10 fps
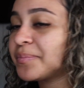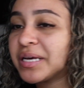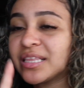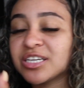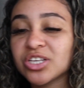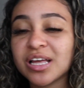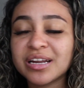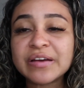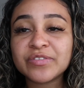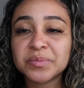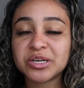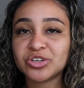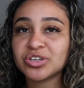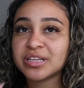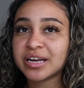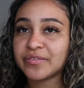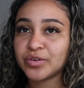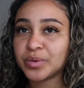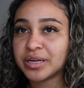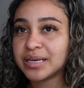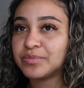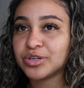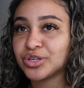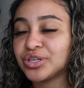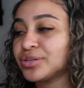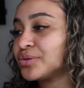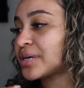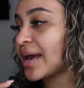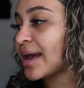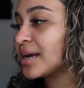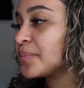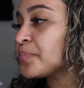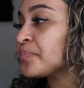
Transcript: I mean, there's a lot of information that if you want to keep searching, you can.